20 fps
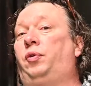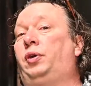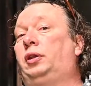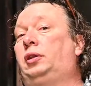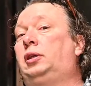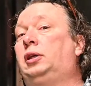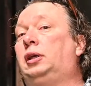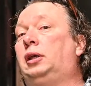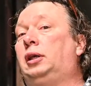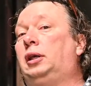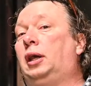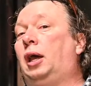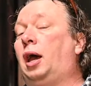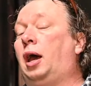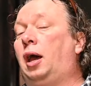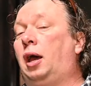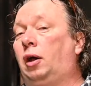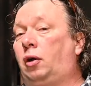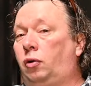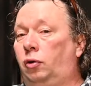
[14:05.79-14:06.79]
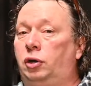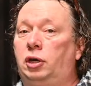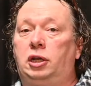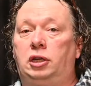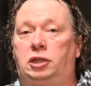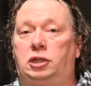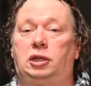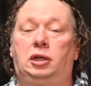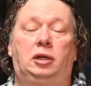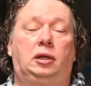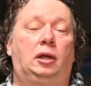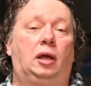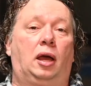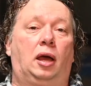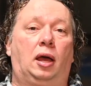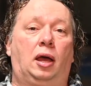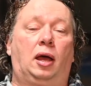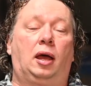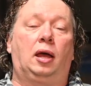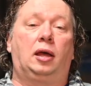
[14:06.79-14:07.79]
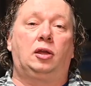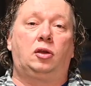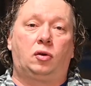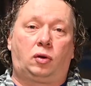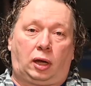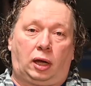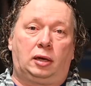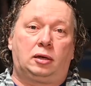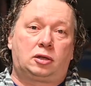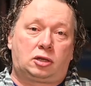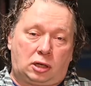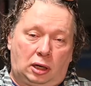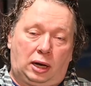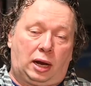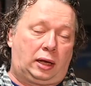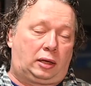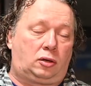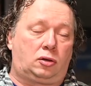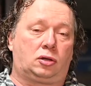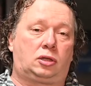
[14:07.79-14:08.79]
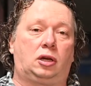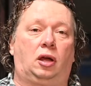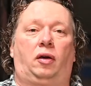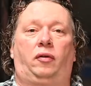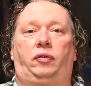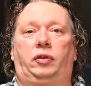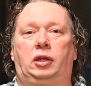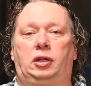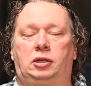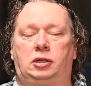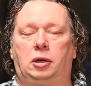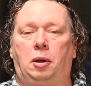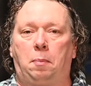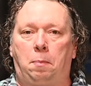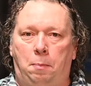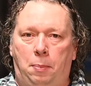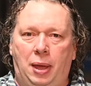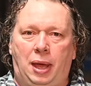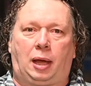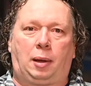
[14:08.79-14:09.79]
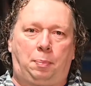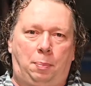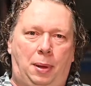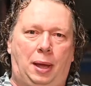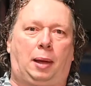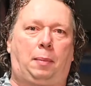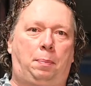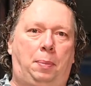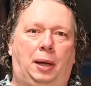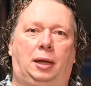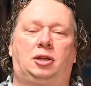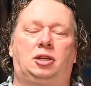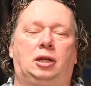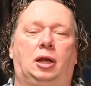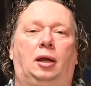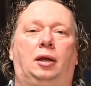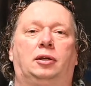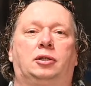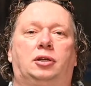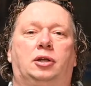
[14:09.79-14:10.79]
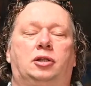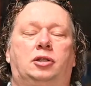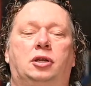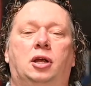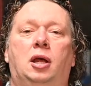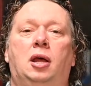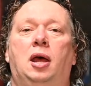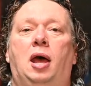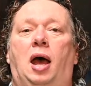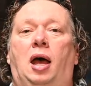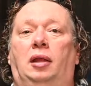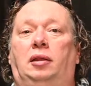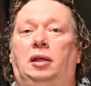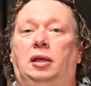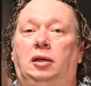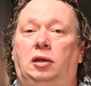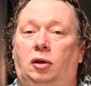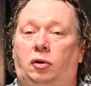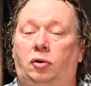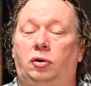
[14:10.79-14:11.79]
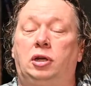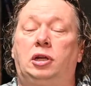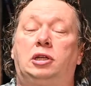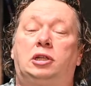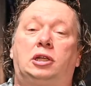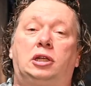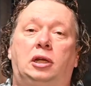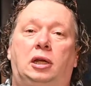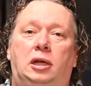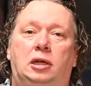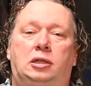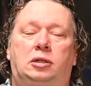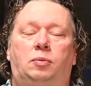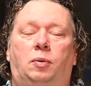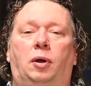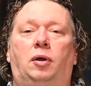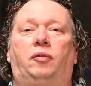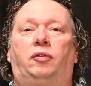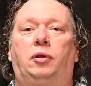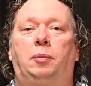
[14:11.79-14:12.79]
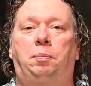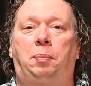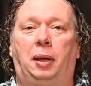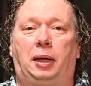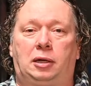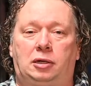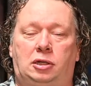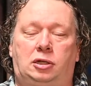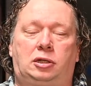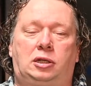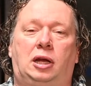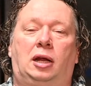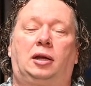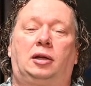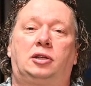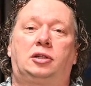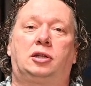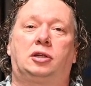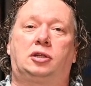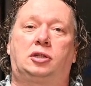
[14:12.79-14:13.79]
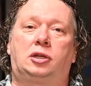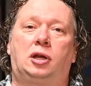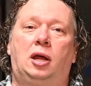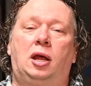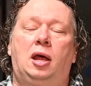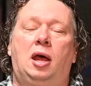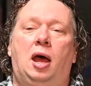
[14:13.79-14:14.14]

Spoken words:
With the Konichi, you can select yourself. There's big challenges. I think the Konichi is one of the biggest challenges.